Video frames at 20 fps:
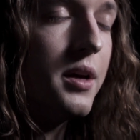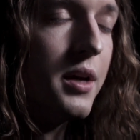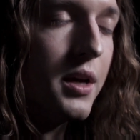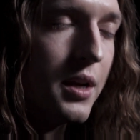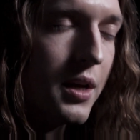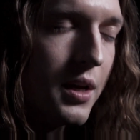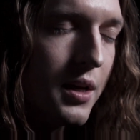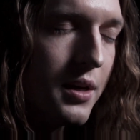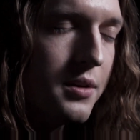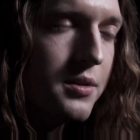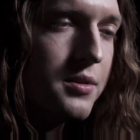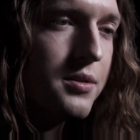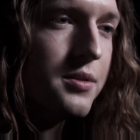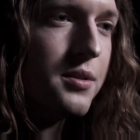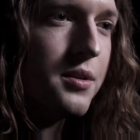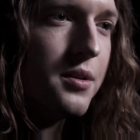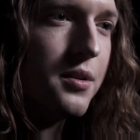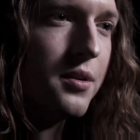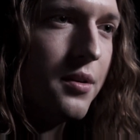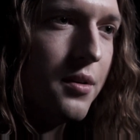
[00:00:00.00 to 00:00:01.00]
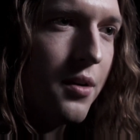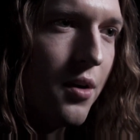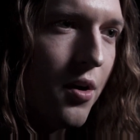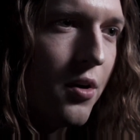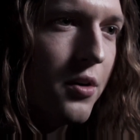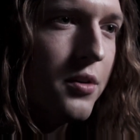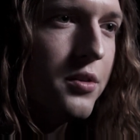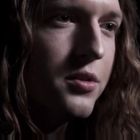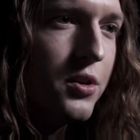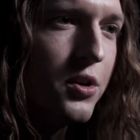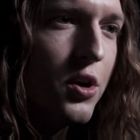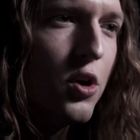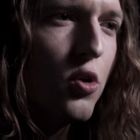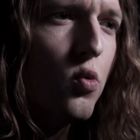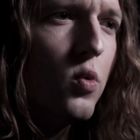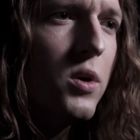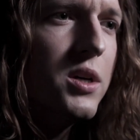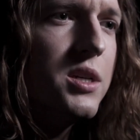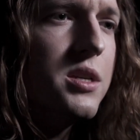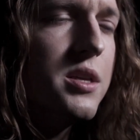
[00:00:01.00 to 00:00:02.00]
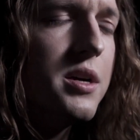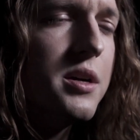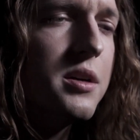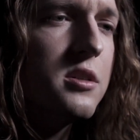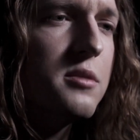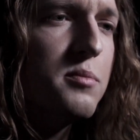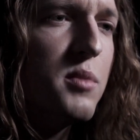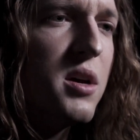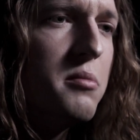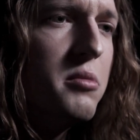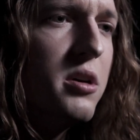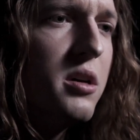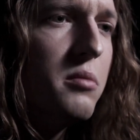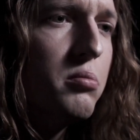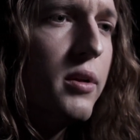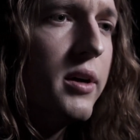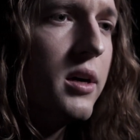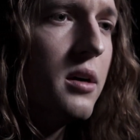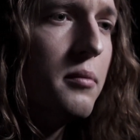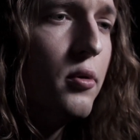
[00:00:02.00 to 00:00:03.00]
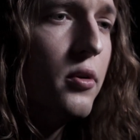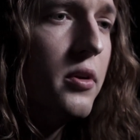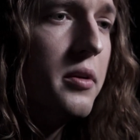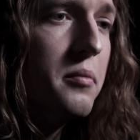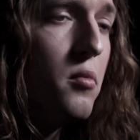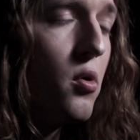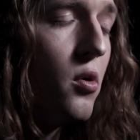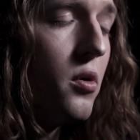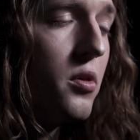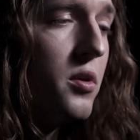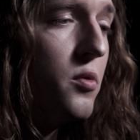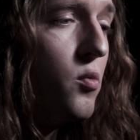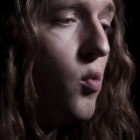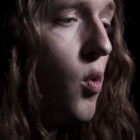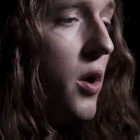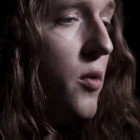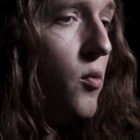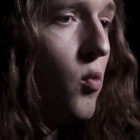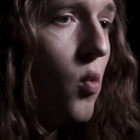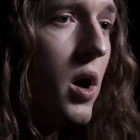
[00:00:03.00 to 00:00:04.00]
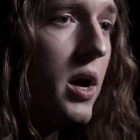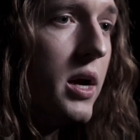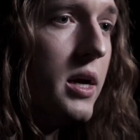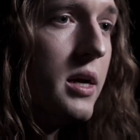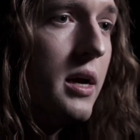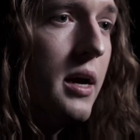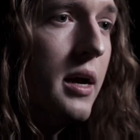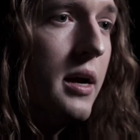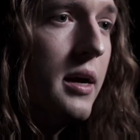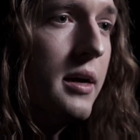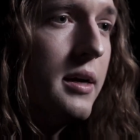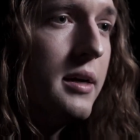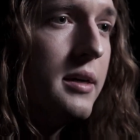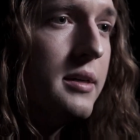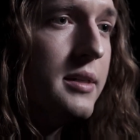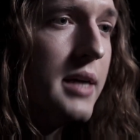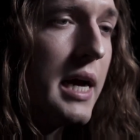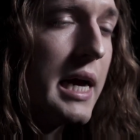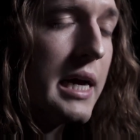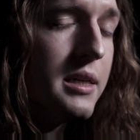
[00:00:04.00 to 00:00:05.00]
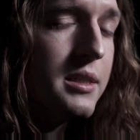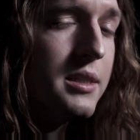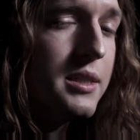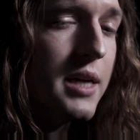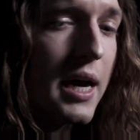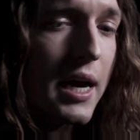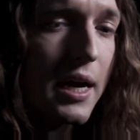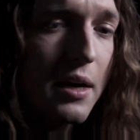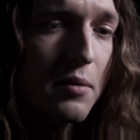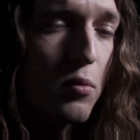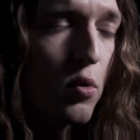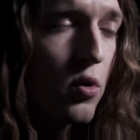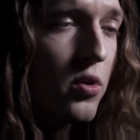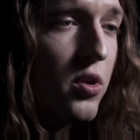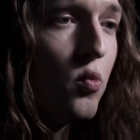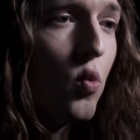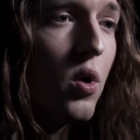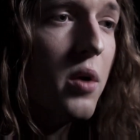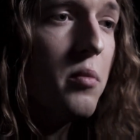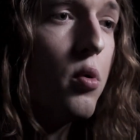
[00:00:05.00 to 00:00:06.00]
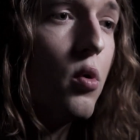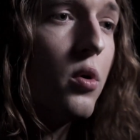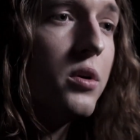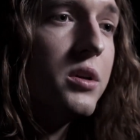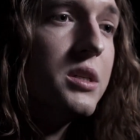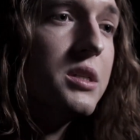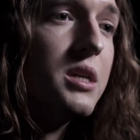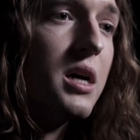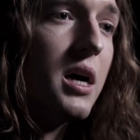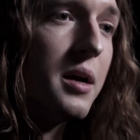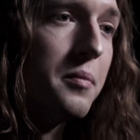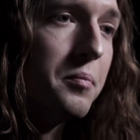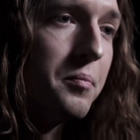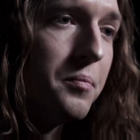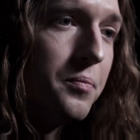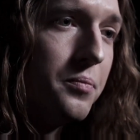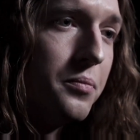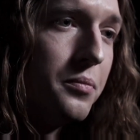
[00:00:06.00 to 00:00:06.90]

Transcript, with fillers: It is hard to know which things may be applicable in more than one way and at more than one point in time.